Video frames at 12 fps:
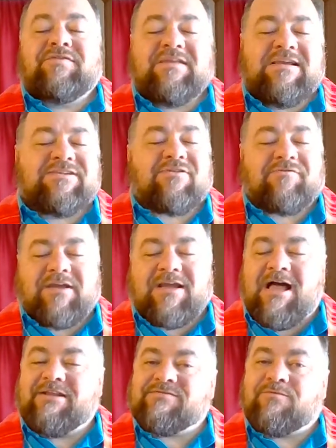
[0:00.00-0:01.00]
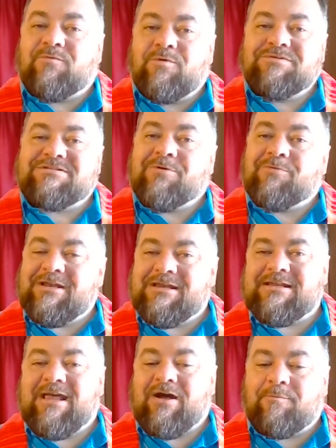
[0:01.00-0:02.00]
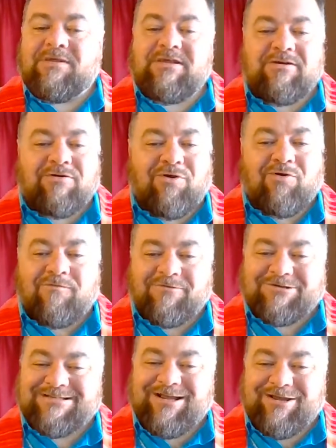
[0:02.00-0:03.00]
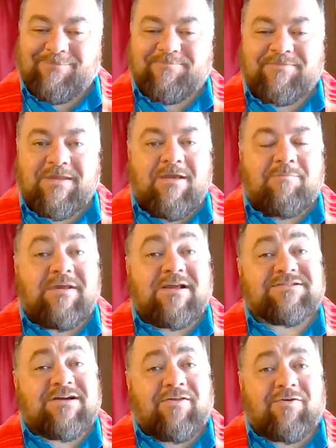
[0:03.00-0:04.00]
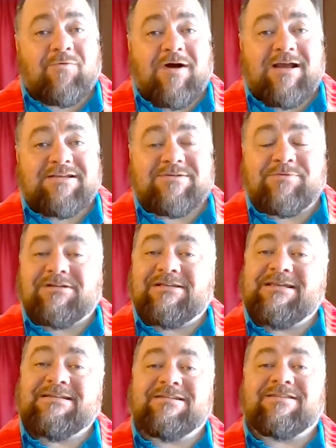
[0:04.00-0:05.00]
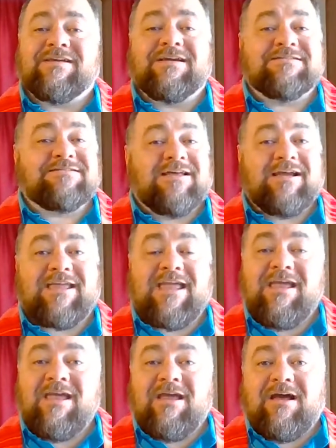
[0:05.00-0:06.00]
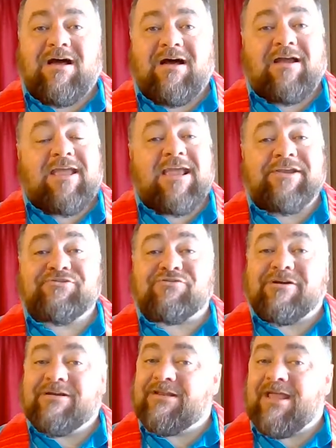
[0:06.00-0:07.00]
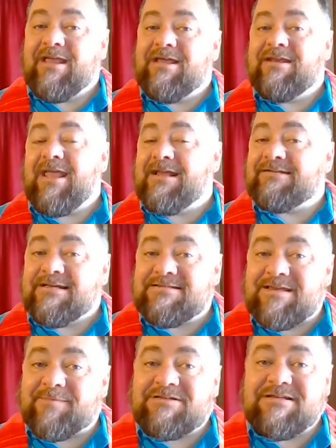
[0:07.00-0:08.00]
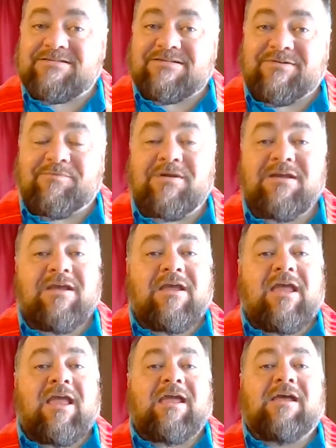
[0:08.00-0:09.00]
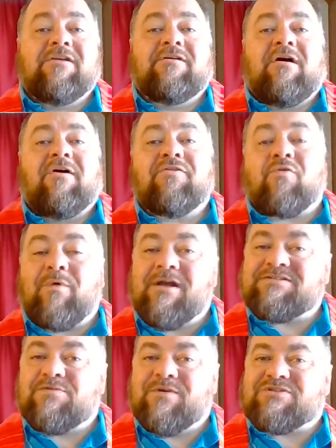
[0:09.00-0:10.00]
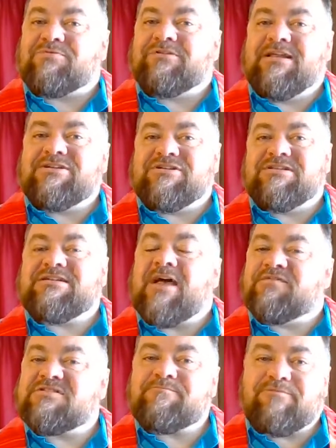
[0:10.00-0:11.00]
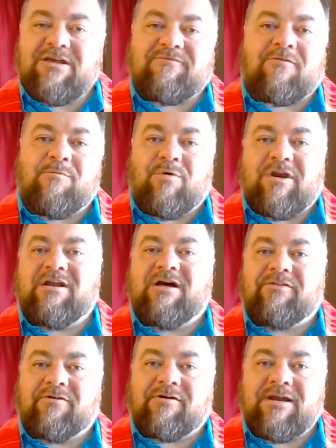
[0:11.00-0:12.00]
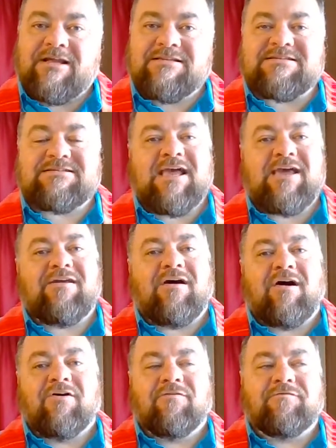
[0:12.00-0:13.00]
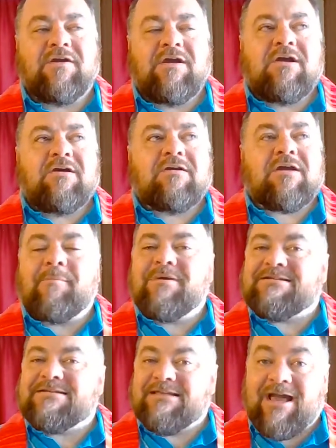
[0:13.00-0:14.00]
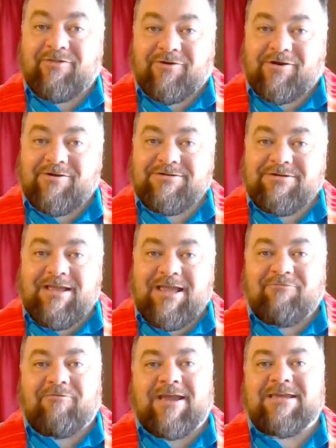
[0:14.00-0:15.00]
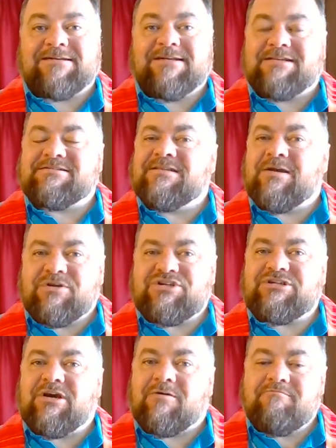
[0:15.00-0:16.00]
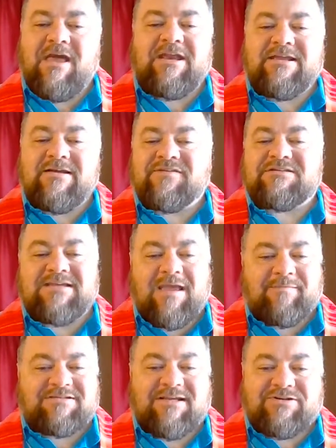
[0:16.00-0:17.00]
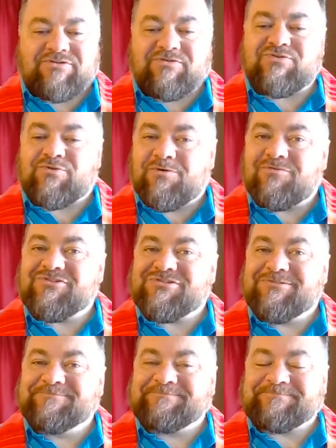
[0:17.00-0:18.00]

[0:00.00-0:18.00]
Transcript: these are the kinds of wounds that we need to help heal over time because otherwise it will lead to things like uh, hatred and anti Semitism and other ways in which religions have split from one another instead of coming together and recognizing that we share many of the same essential truths.